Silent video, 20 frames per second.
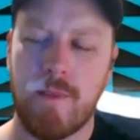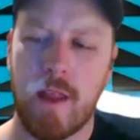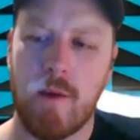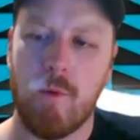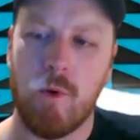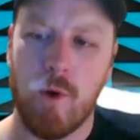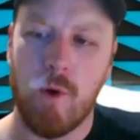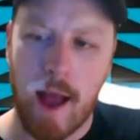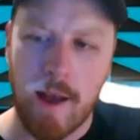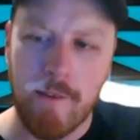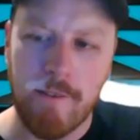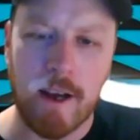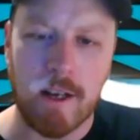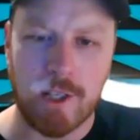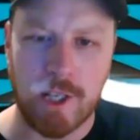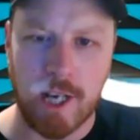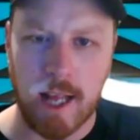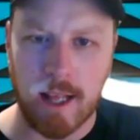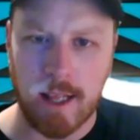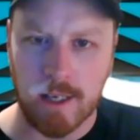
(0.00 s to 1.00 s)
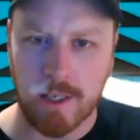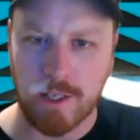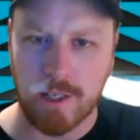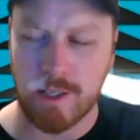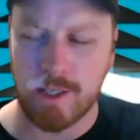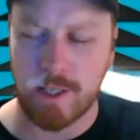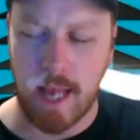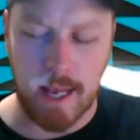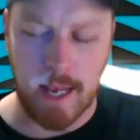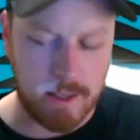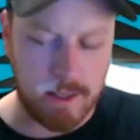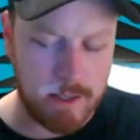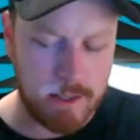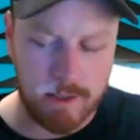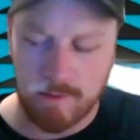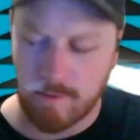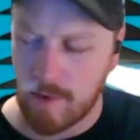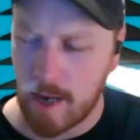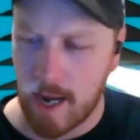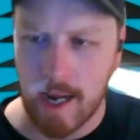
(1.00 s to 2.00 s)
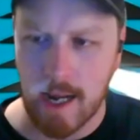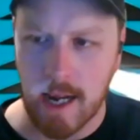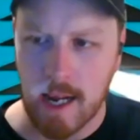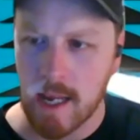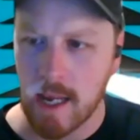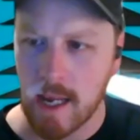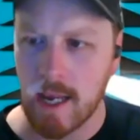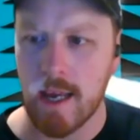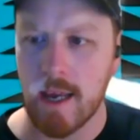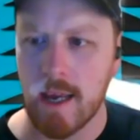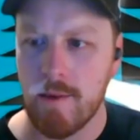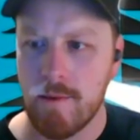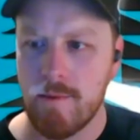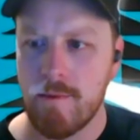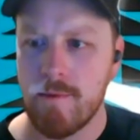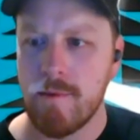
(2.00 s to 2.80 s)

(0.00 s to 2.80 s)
We'll have our challenges as any year